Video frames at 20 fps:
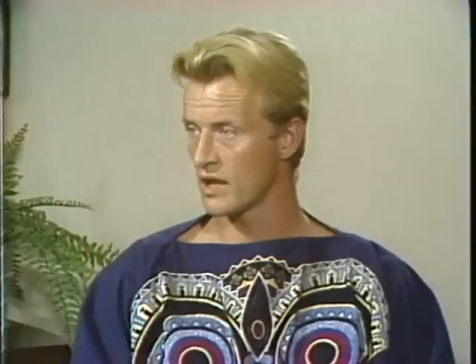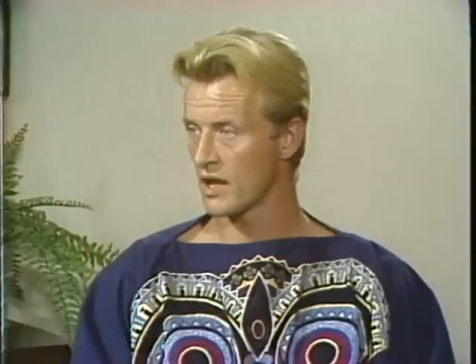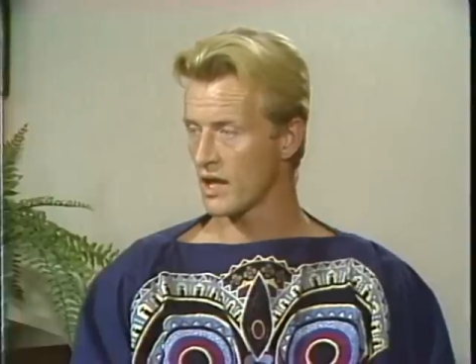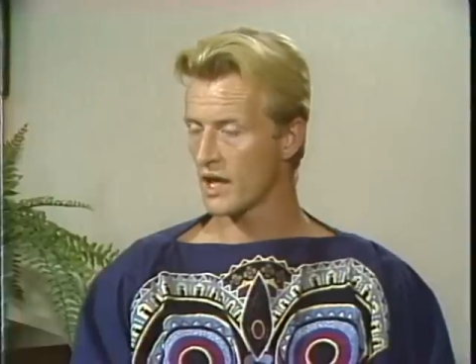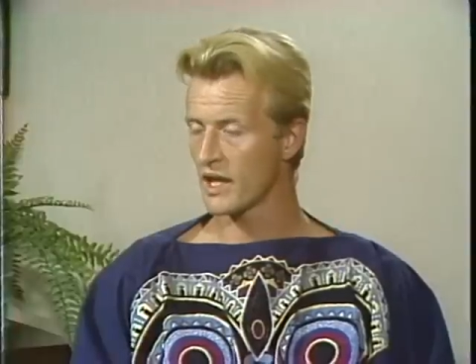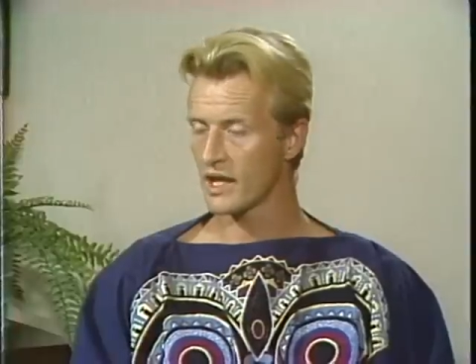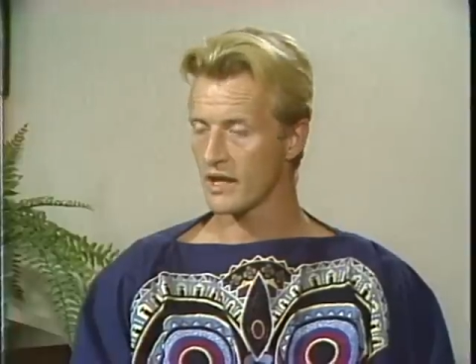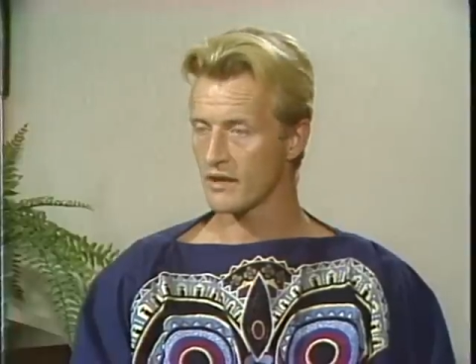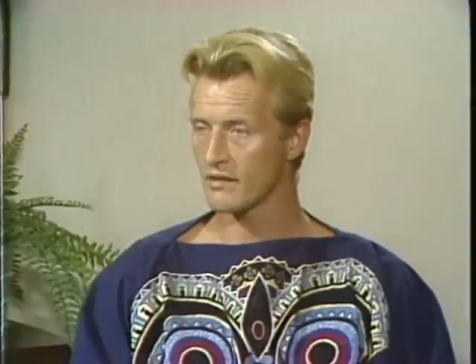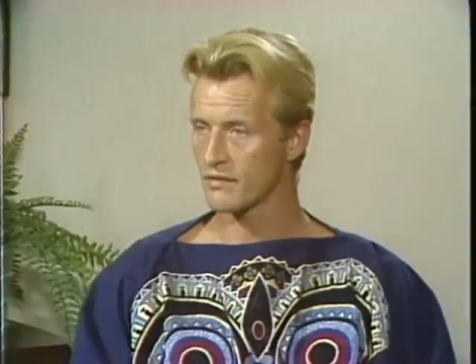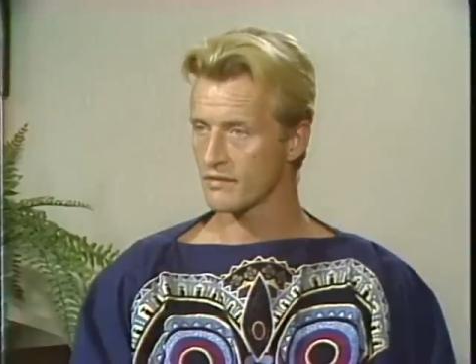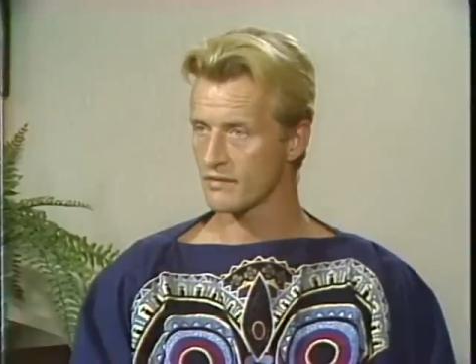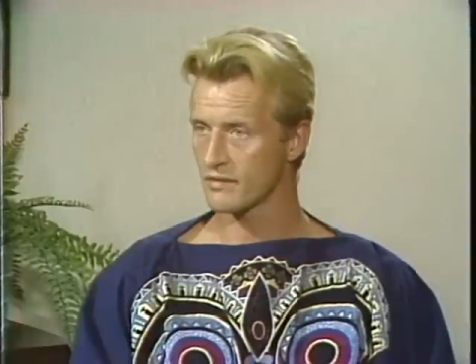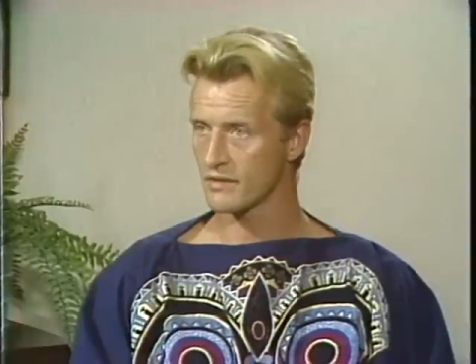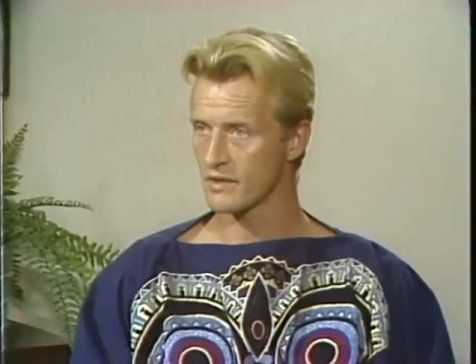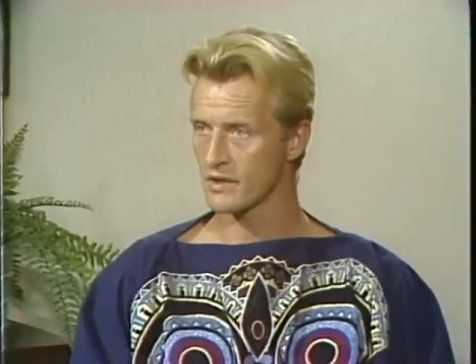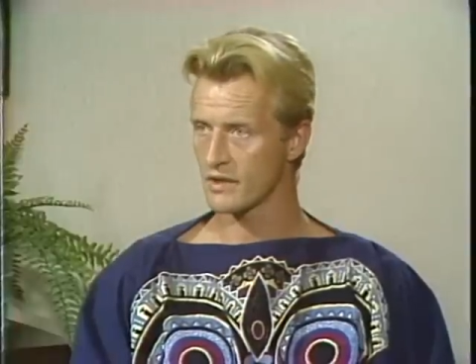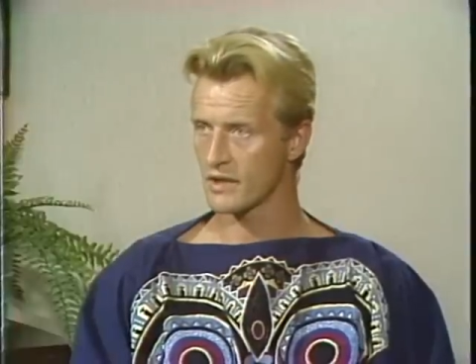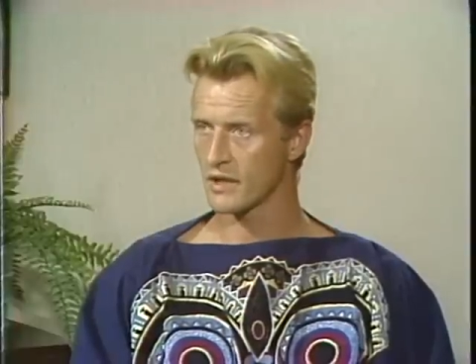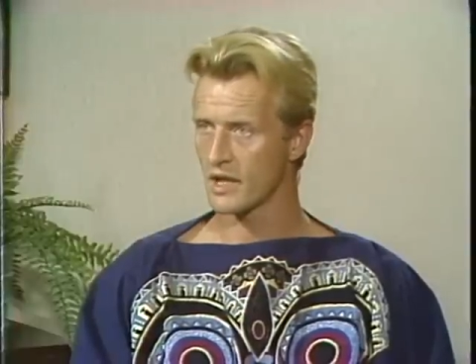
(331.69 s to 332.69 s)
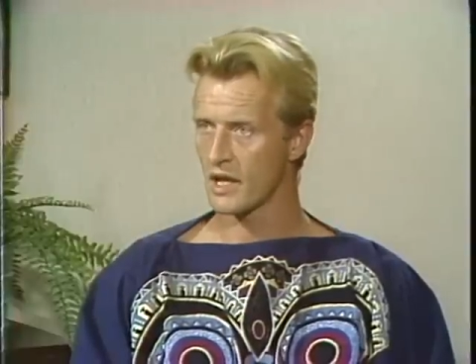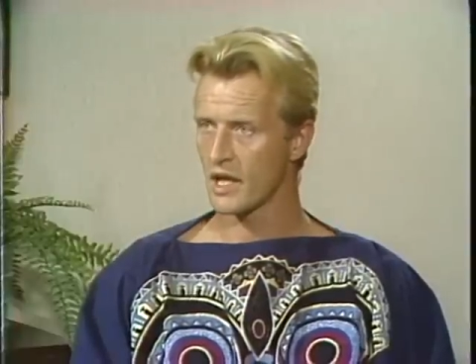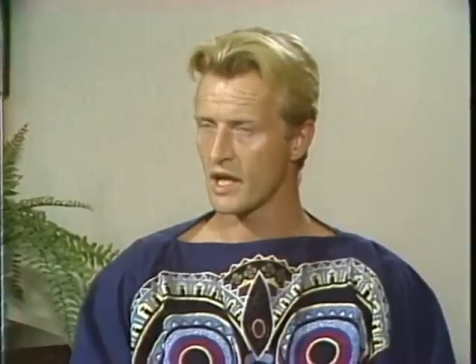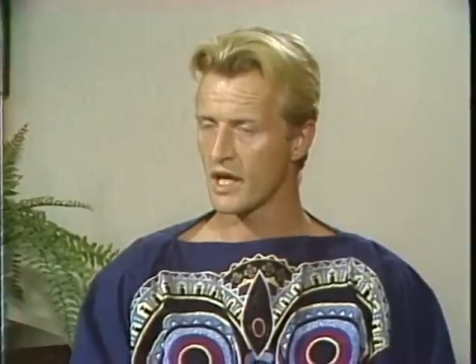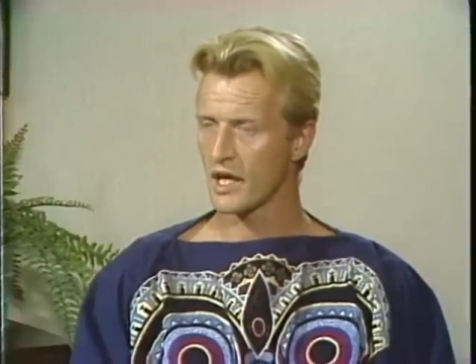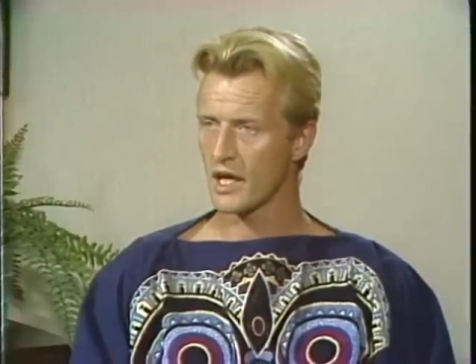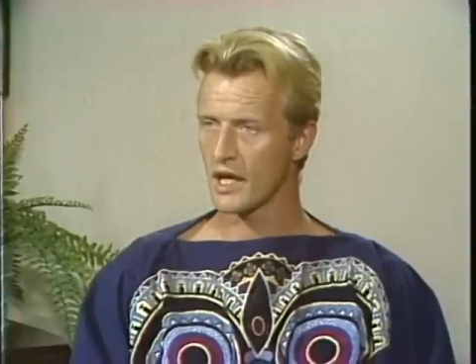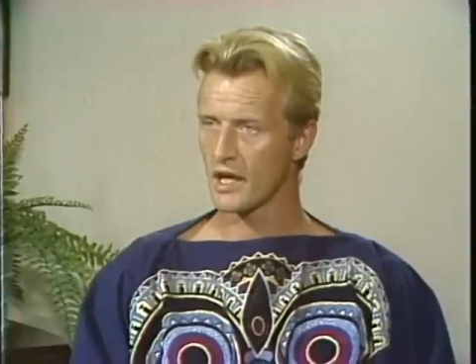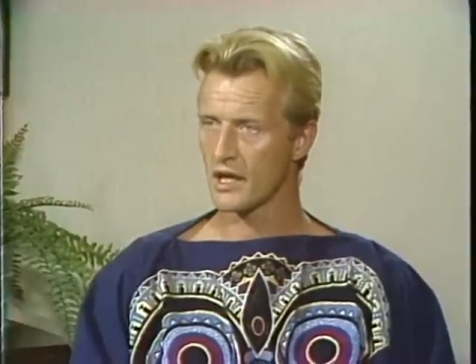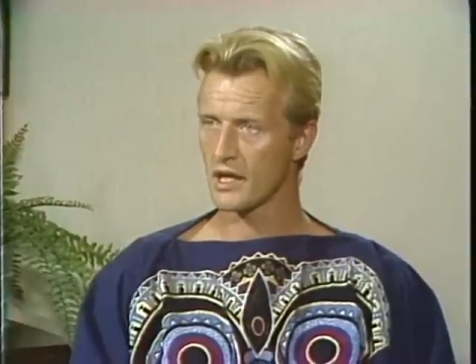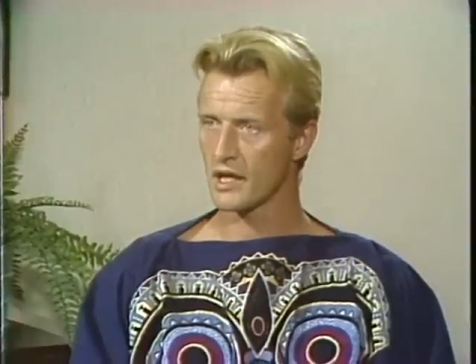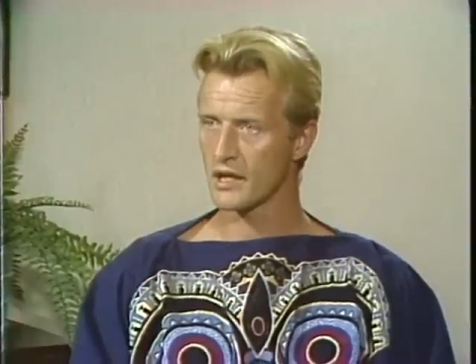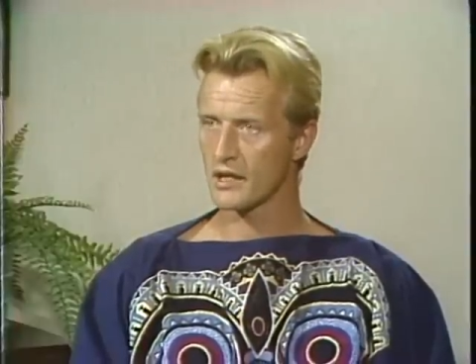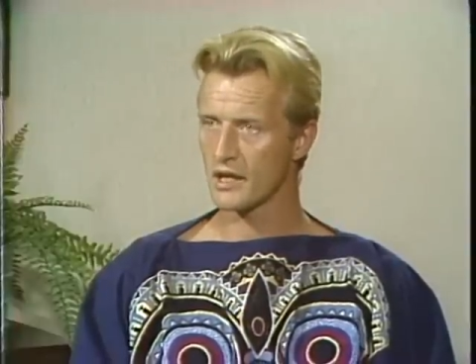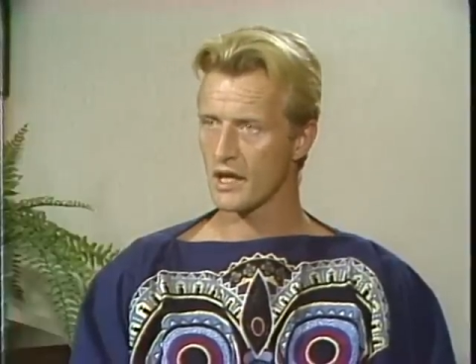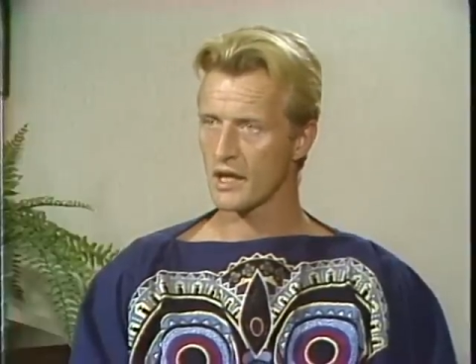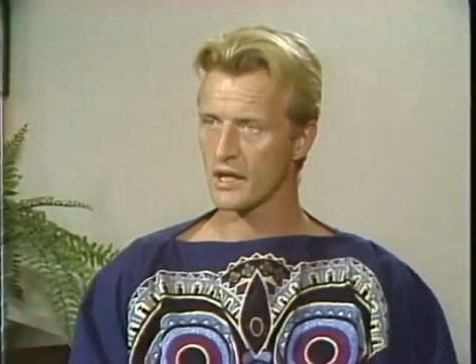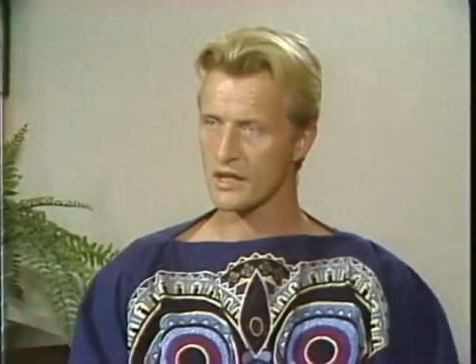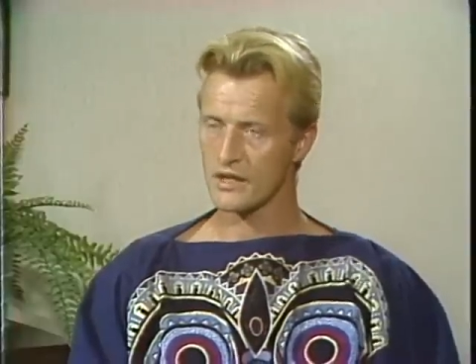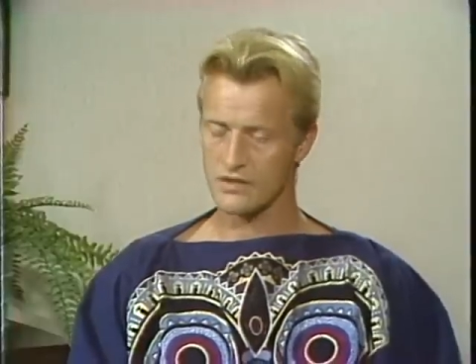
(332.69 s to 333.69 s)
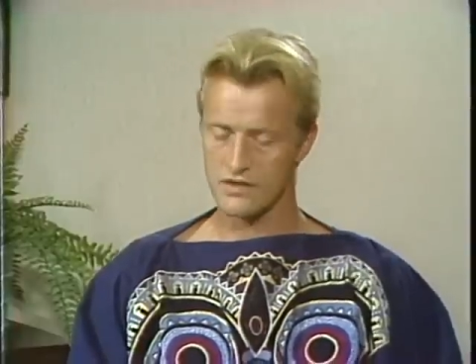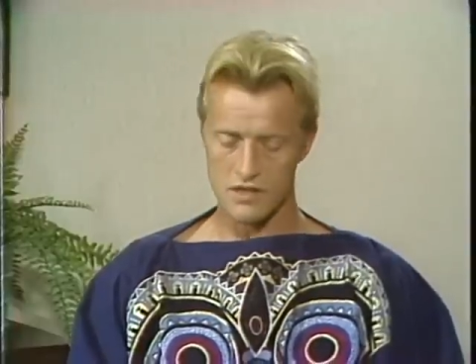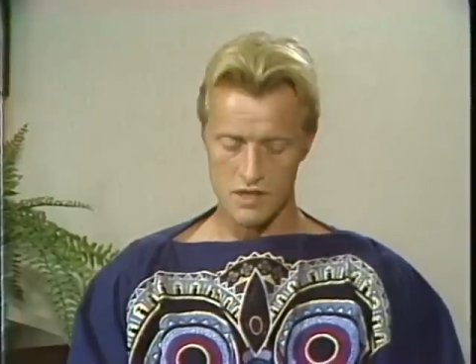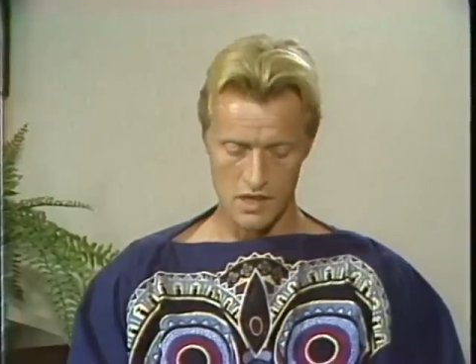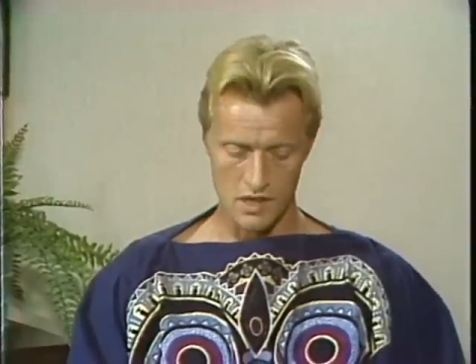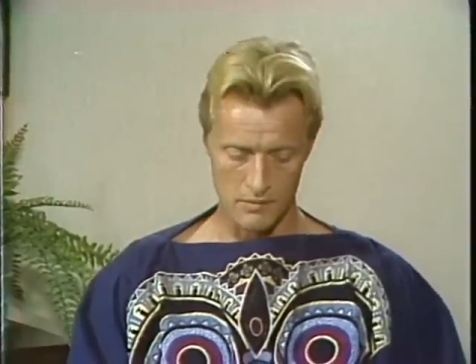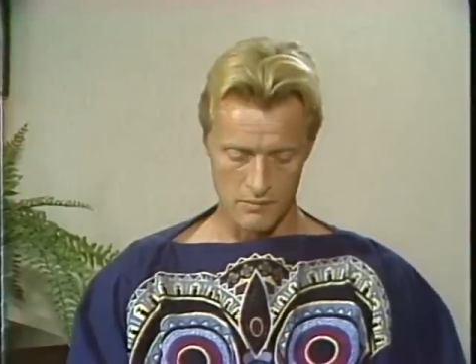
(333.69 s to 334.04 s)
I have, and I can see